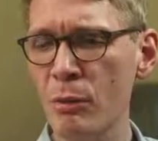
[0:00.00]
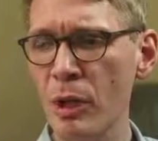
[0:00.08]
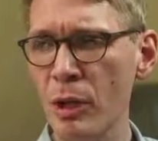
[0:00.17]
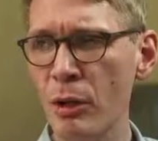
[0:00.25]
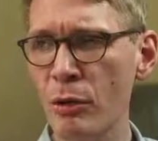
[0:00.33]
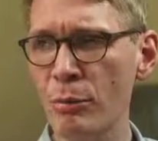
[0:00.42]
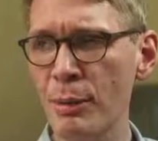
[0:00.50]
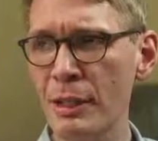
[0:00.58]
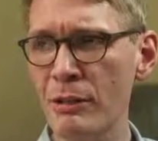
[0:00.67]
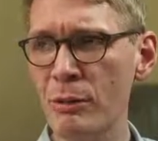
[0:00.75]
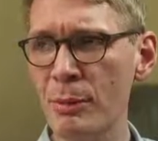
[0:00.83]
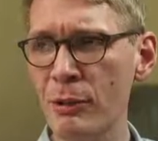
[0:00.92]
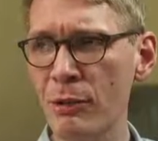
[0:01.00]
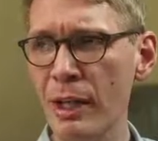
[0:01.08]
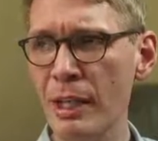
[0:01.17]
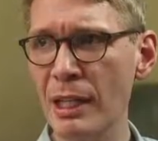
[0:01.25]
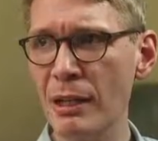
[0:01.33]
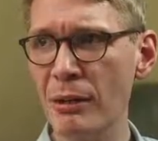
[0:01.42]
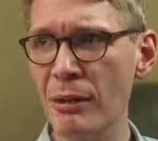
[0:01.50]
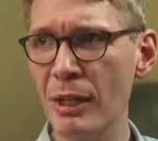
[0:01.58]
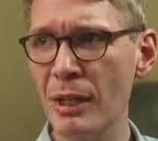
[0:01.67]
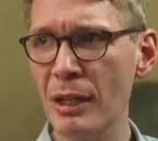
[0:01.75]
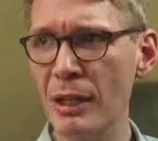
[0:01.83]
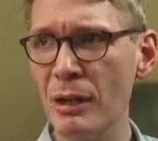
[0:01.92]
Cohn means to be saying here, that
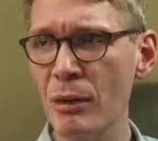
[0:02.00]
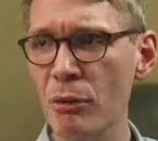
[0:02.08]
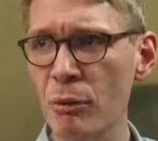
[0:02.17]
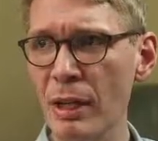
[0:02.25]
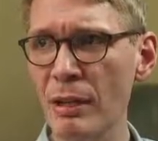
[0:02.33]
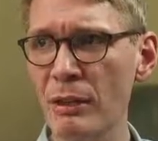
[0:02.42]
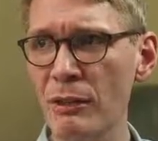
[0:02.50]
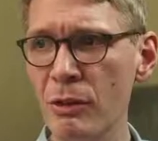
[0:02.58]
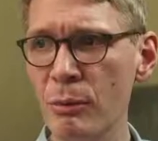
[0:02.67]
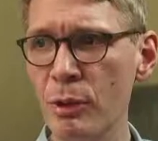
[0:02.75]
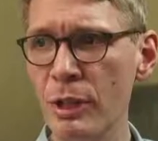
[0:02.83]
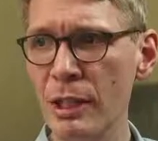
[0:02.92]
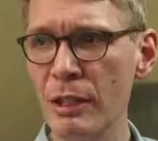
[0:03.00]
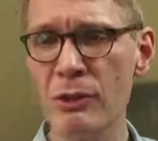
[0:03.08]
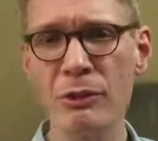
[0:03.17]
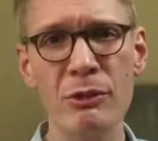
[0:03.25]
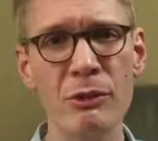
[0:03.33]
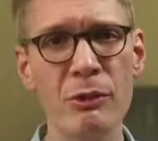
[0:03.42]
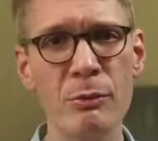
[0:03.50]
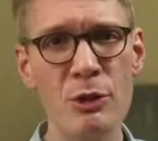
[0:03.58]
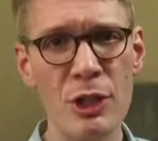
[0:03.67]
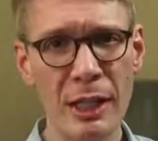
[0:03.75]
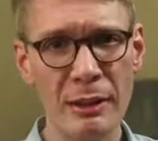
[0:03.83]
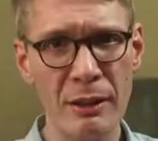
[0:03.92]
when someone is
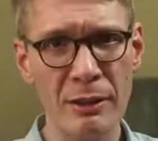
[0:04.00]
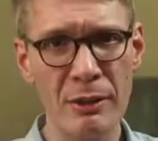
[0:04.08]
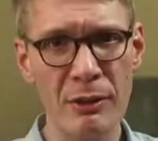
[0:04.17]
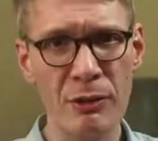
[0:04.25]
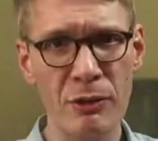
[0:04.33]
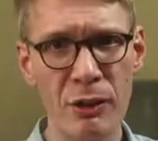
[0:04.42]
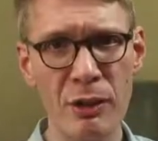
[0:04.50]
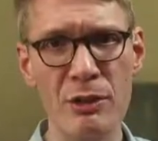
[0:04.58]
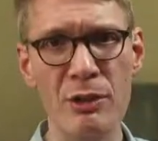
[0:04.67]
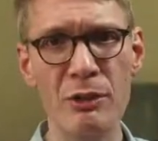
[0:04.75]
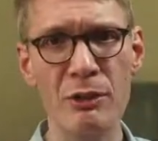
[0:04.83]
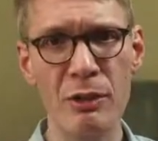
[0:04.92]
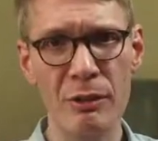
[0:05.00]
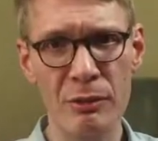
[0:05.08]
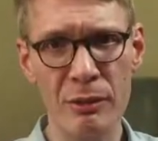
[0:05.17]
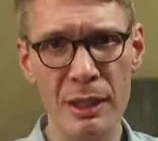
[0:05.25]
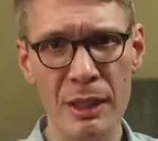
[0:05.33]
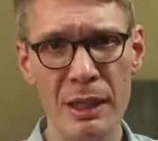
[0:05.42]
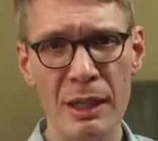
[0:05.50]
subjected to such suffering,